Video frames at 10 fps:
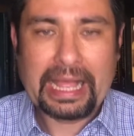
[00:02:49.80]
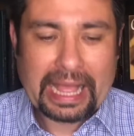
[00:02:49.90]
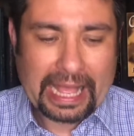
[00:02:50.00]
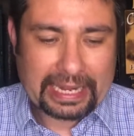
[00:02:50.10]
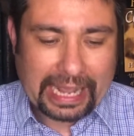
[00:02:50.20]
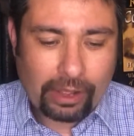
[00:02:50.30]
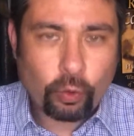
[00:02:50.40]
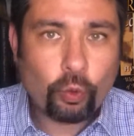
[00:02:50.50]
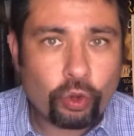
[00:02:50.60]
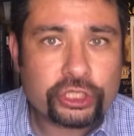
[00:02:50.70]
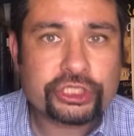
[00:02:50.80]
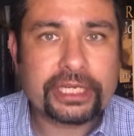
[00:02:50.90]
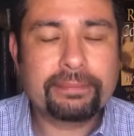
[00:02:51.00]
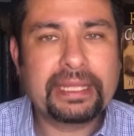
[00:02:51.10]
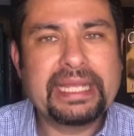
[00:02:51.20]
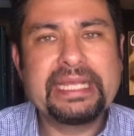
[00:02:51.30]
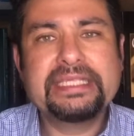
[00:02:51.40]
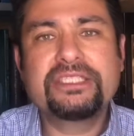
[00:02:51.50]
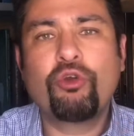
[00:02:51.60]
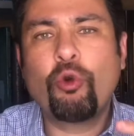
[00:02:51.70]
and our worship
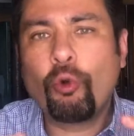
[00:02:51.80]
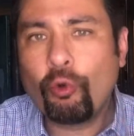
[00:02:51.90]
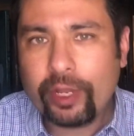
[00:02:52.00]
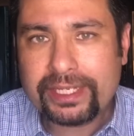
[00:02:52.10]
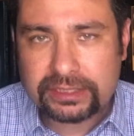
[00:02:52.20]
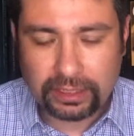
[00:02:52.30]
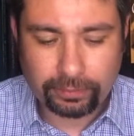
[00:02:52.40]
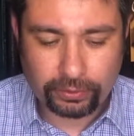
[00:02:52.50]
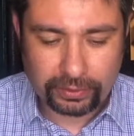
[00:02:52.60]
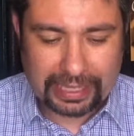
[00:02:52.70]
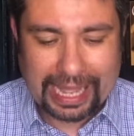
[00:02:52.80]
is reasonable,